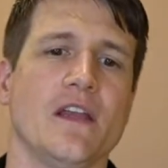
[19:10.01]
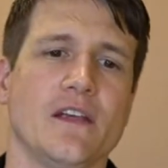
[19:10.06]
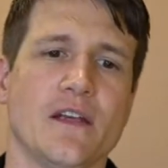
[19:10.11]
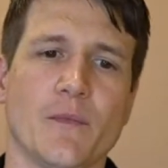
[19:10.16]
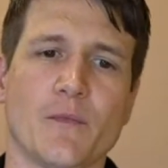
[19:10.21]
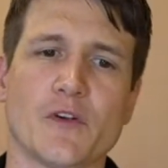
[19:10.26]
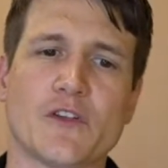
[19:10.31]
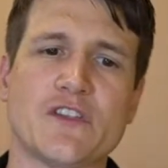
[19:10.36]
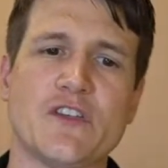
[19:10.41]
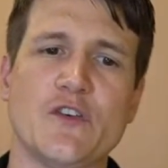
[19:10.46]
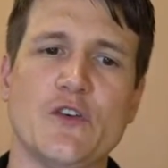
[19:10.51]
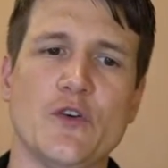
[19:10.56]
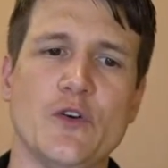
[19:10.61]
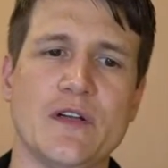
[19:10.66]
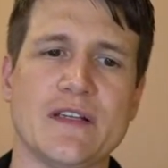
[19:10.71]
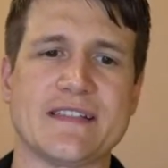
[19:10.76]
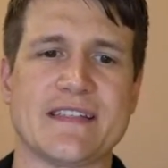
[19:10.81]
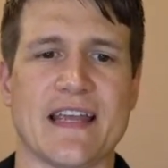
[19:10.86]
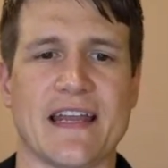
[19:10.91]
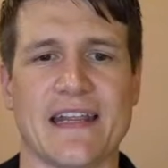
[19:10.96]
Number two
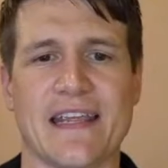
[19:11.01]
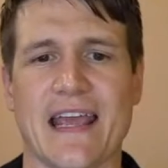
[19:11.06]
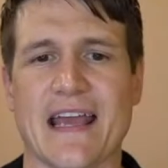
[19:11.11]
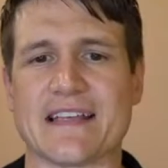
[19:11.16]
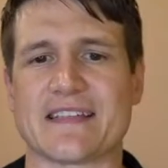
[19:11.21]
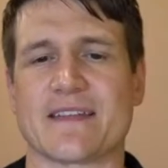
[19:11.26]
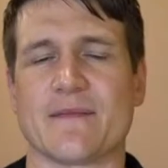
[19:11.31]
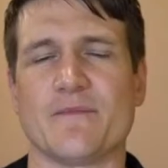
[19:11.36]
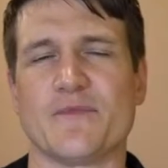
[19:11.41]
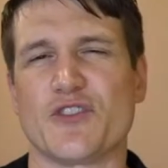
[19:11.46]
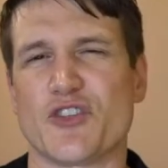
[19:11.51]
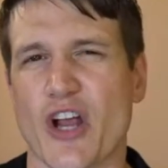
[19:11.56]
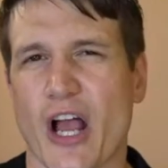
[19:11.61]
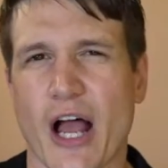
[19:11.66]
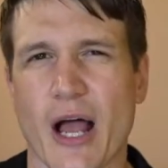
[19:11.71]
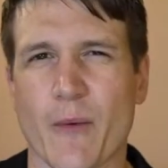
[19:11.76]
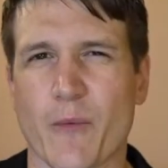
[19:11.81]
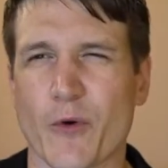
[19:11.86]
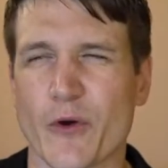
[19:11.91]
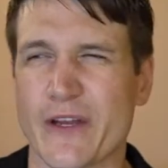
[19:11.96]
is that he has some
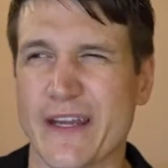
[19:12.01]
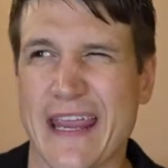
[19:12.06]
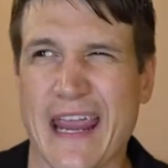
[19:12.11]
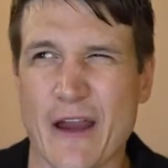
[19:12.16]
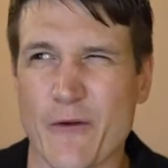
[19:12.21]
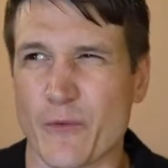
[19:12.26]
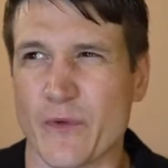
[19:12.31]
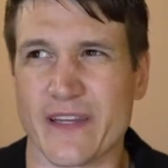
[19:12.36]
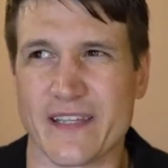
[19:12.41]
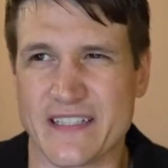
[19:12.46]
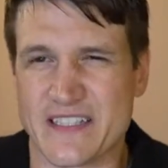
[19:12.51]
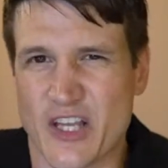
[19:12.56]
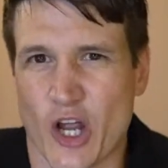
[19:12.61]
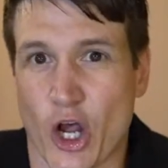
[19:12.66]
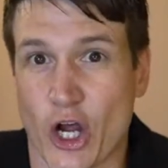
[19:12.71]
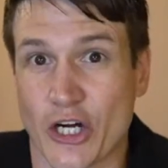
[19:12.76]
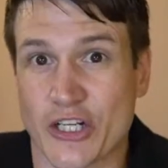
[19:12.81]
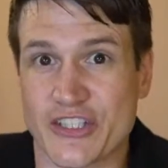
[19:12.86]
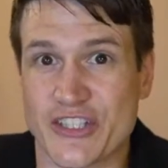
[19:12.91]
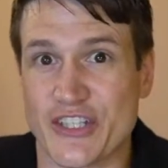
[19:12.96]
job where he can't really
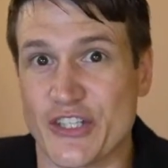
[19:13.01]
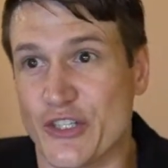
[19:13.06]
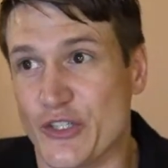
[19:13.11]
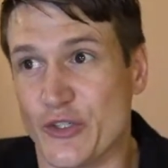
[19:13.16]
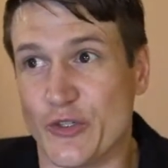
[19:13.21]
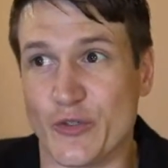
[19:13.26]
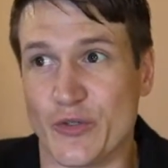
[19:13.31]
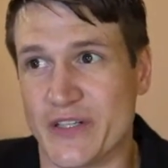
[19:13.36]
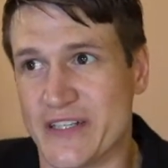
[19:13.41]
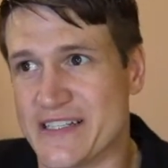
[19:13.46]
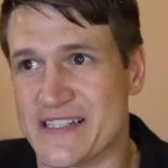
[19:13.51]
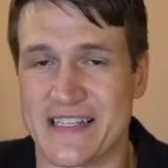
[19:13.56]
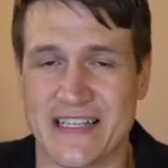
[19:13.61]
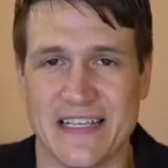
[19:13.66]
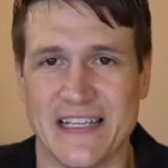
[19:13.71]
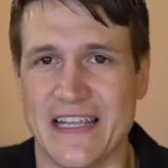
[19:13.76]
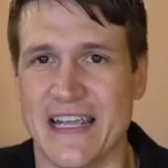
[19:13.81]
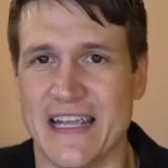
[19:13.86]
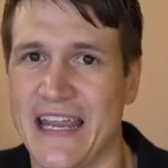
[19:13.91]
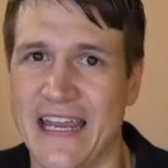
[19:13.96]
talk to you and he's
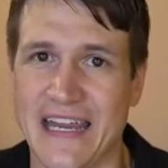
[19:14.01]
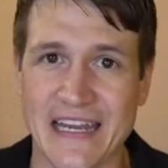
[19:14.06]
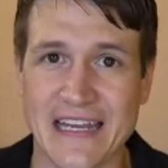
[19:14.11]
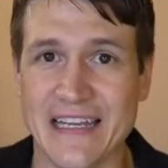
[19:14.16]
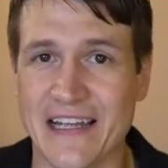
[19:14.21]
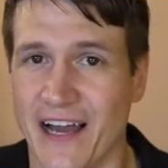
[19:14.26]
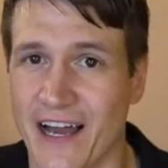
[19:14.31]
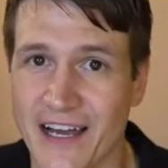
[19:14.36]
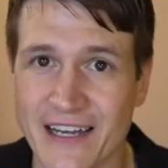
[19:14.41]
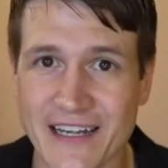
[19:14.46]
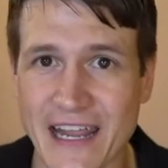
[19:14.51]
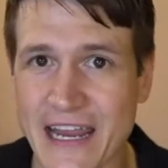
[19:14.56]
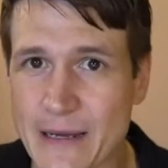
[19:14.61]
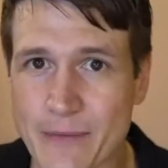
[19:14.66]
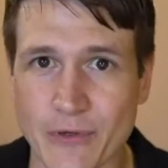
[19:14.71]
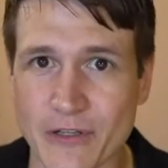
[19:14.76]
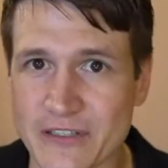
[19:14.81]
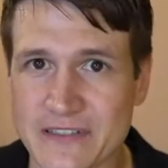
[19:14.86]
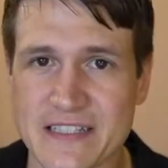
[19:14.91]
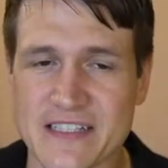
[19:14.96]
in,
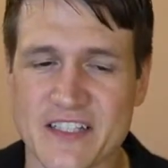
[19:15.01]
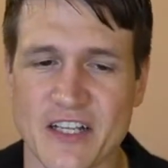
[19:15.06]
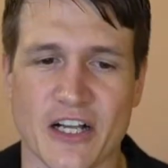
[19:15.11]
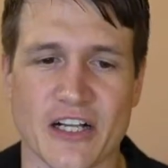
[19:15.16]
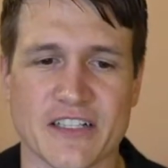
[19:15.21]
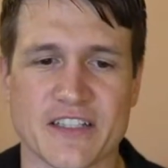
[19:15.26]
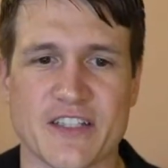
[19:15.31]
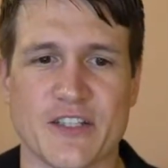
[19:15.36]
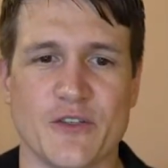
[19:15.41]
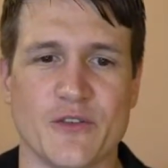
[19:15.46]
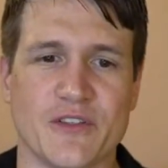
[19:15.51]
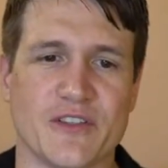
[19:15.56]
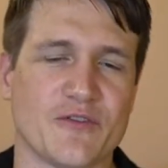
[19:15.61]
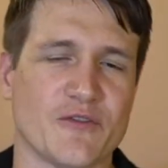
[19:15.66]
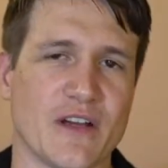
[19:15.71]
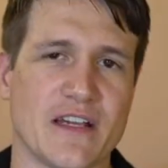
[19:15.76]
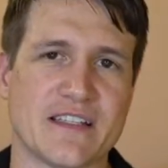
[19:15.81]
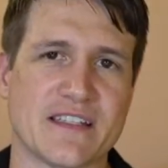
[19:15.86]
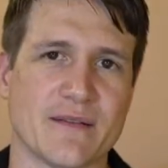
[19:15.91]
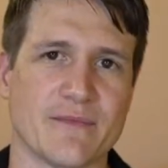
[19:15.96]
unable to talk to you,
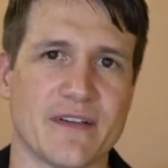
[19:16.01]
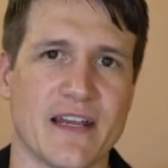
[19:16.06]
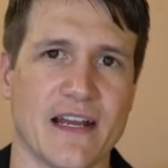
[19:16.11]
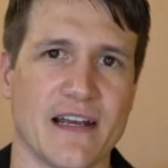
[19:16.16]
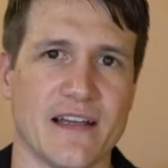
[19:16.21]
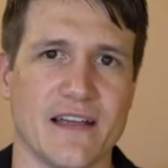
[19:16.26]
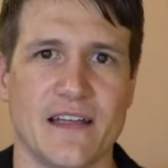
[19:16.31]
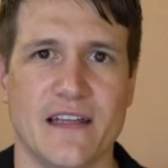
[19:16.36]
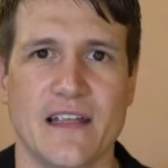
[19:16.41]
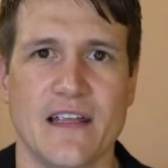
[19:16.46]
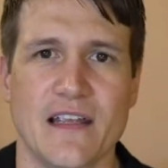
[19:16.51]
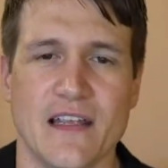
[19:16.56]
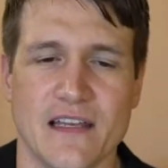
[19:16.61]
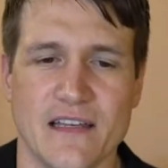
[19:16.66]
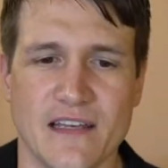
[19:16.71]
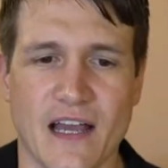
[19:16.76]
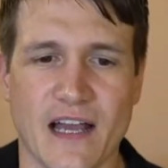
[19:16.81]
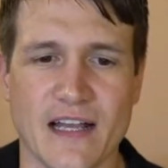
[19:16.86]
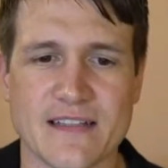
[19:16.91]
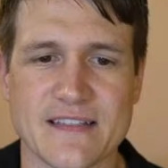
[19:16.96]
creates some kind of
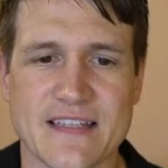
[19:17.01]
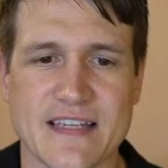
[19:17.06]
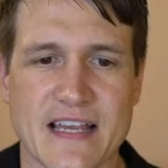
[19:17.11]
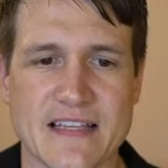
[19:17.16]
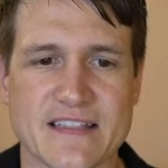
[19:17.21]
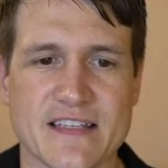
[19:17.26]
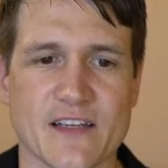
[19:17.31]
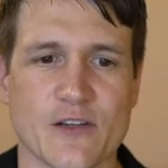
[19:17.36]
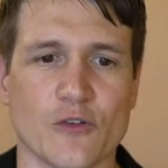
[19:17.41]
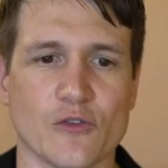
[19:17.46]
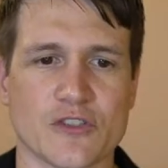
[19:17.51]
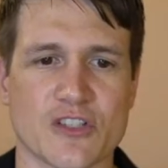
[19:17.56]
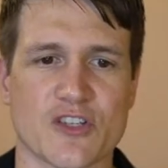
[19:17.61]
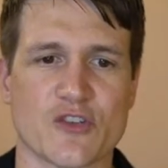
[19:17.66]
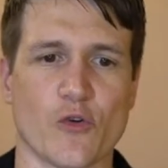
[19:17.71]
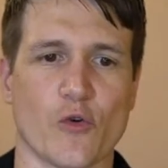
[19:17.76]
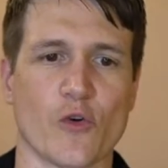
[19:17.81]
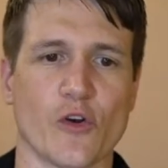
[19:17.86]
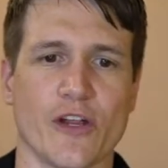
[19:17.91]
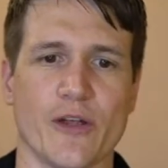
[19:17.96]
nonsensical
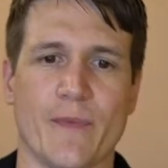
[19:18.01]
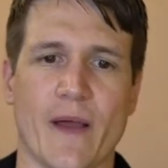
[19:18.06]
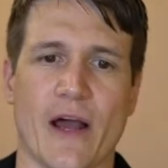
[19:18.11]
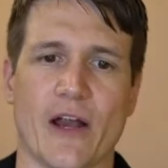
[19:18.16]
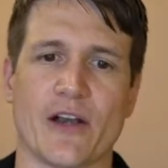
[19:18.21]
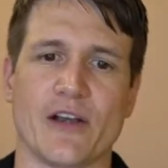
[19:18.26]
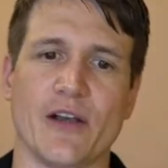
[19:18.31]
story about it.